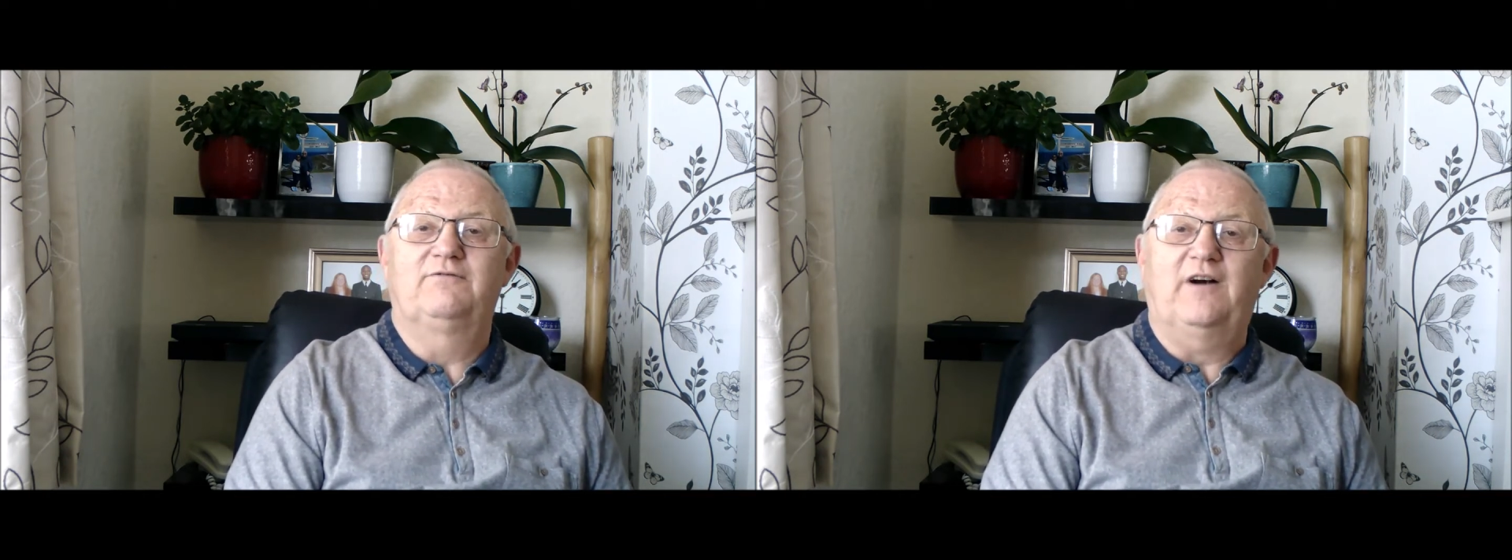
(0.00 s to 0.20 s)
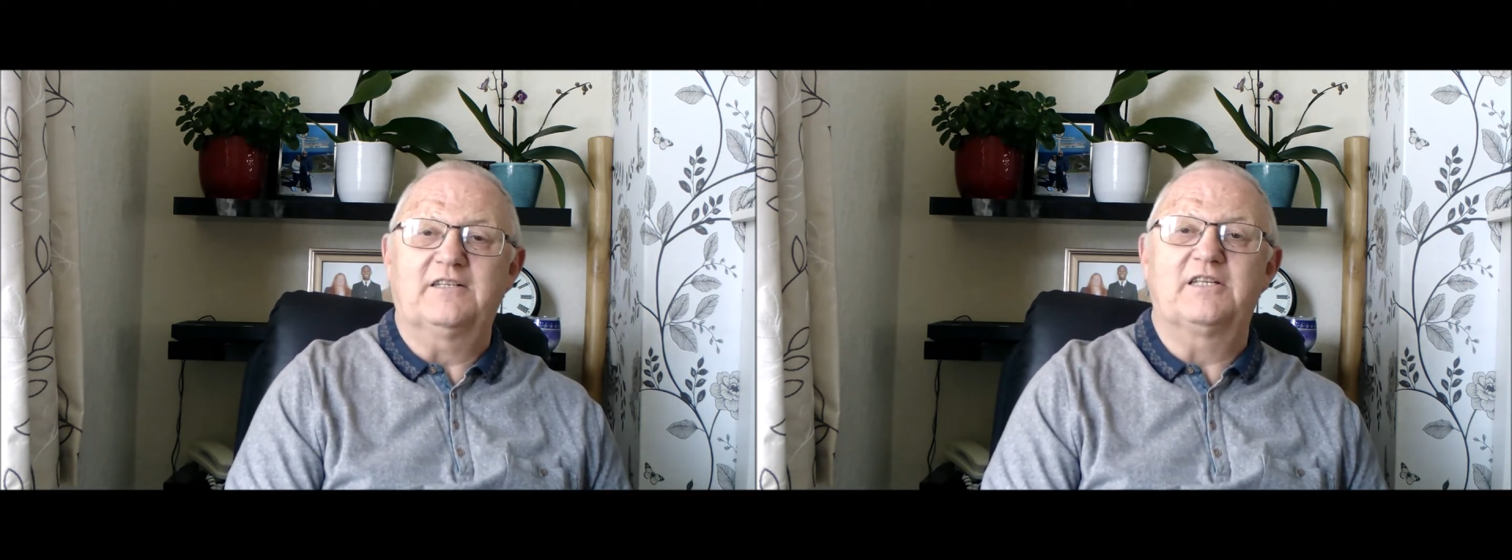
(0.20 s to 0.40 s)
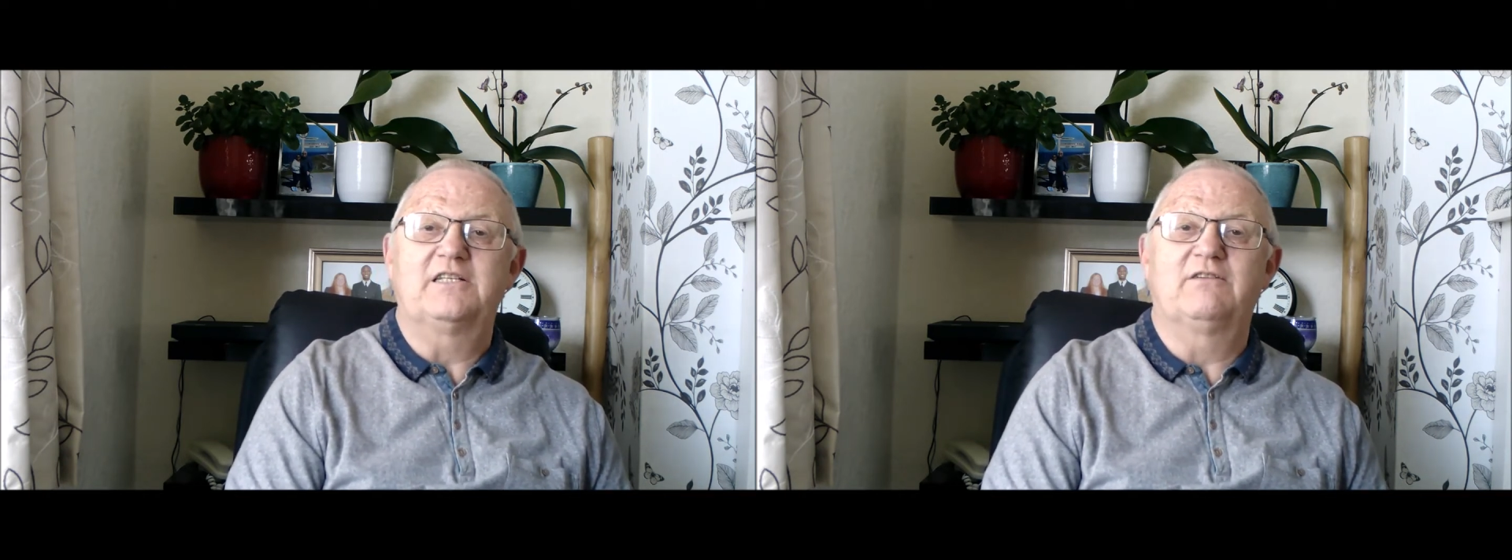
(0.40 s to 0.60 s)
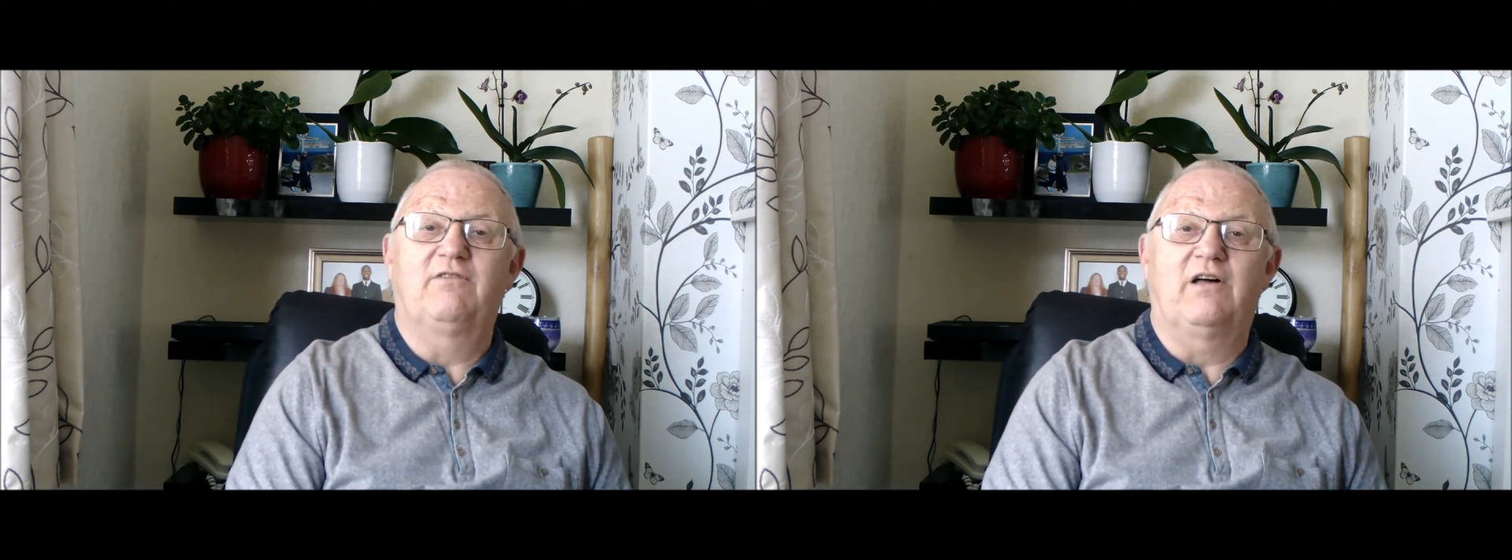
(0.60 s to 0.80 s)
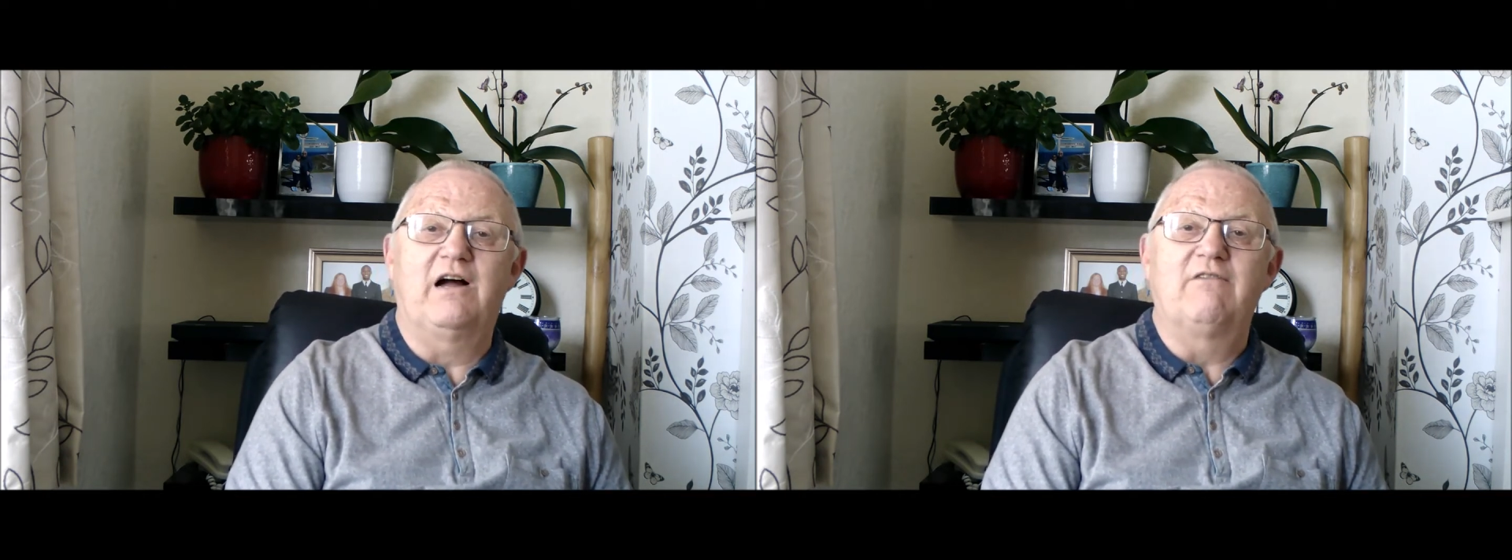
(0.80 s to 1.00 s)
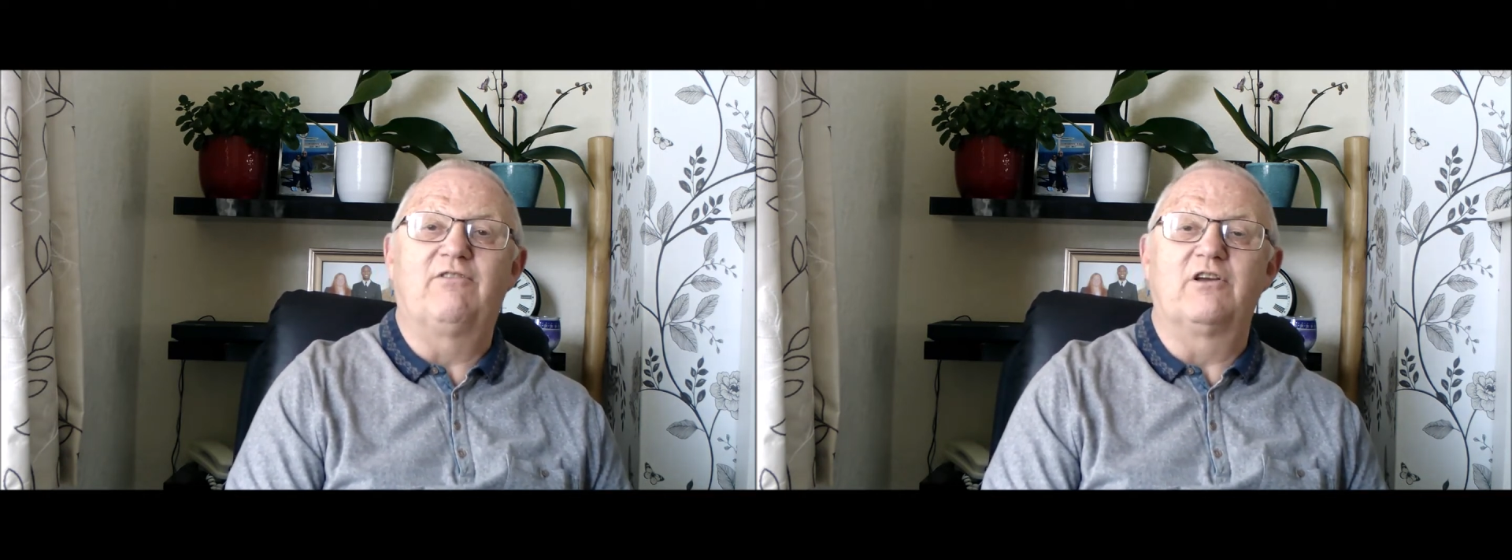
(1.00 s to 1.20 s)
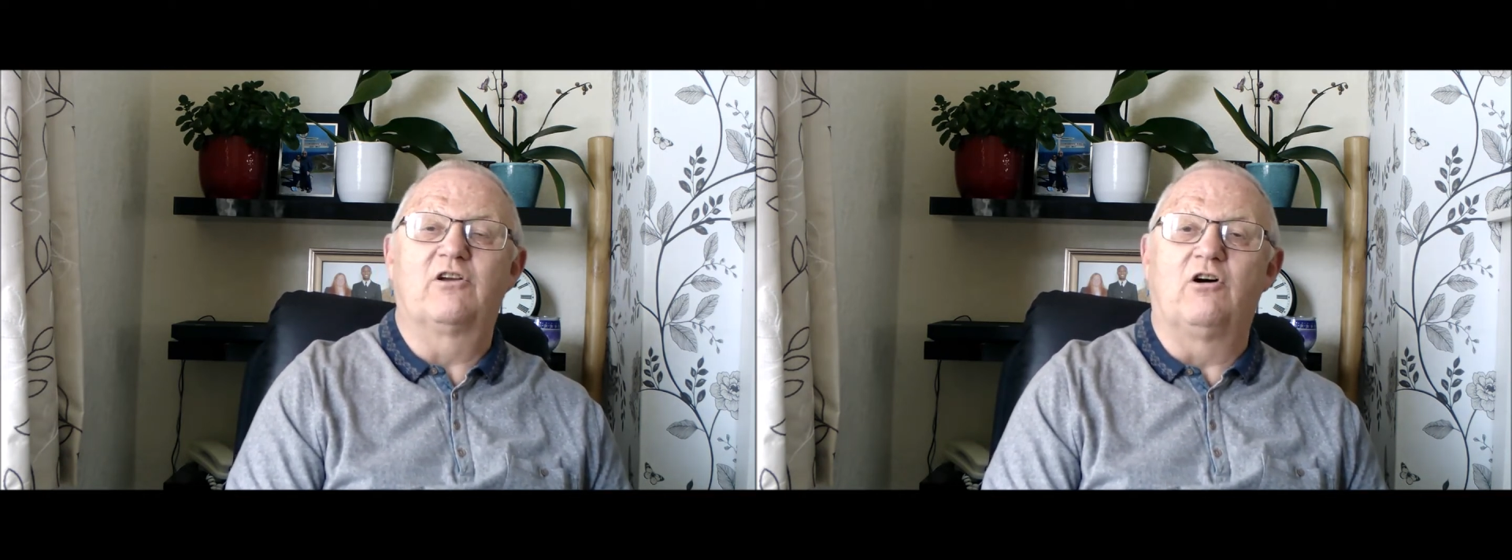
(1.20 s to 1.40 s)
facets of life that